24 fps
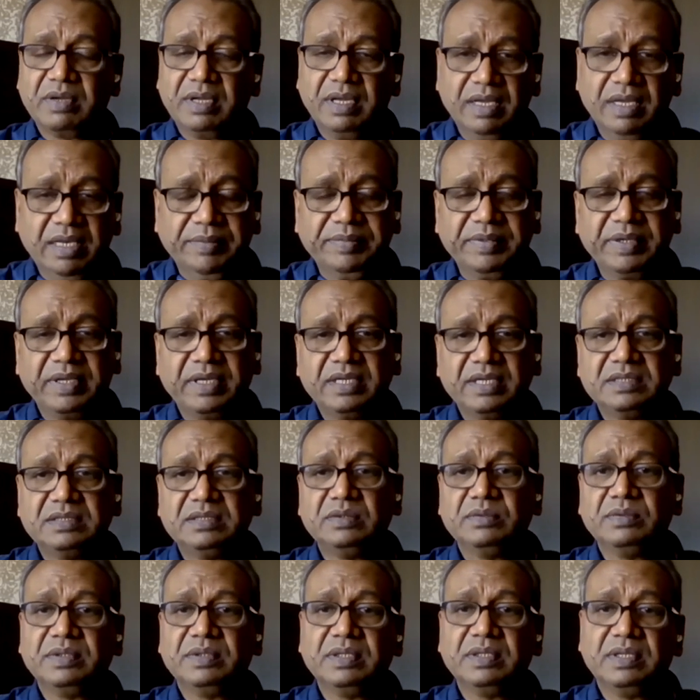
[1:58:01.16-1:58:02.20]
okay, let me
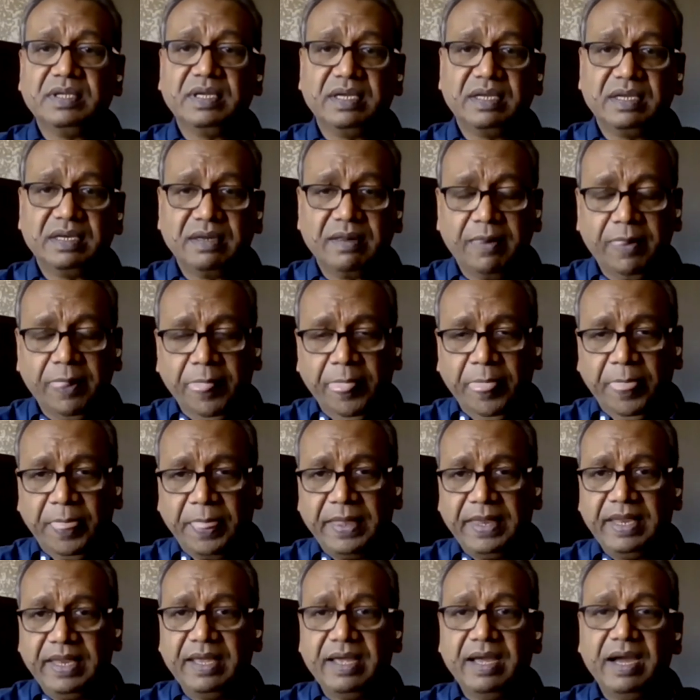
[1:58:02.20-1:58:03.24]
get you in there.
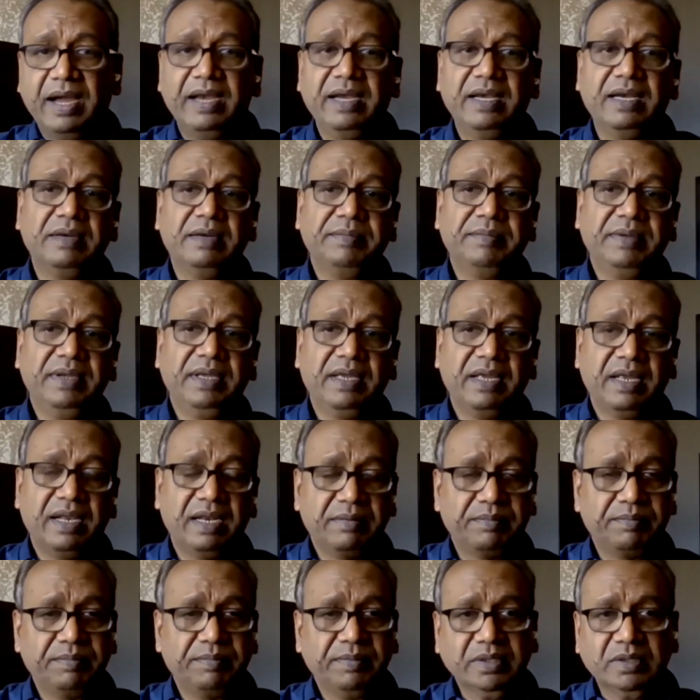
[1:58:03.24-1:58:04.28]
He guided me,
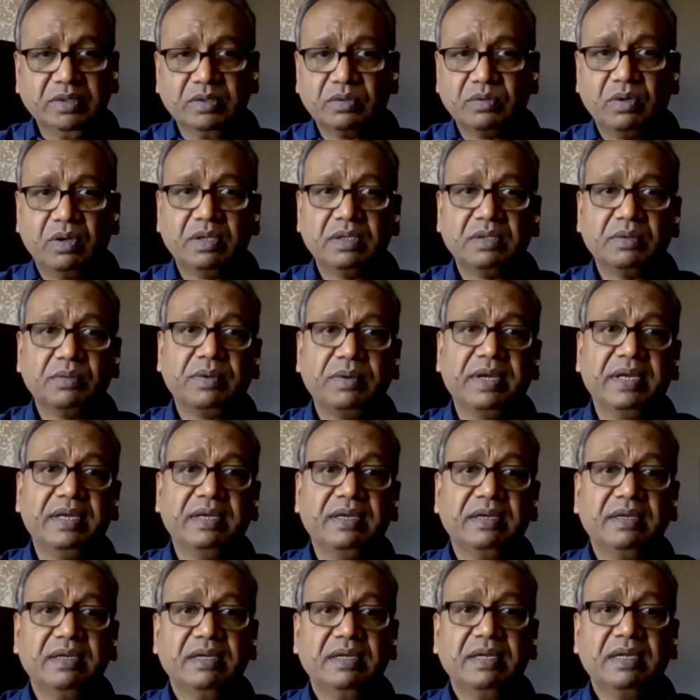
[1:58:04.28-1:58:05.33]
helped me through all the way.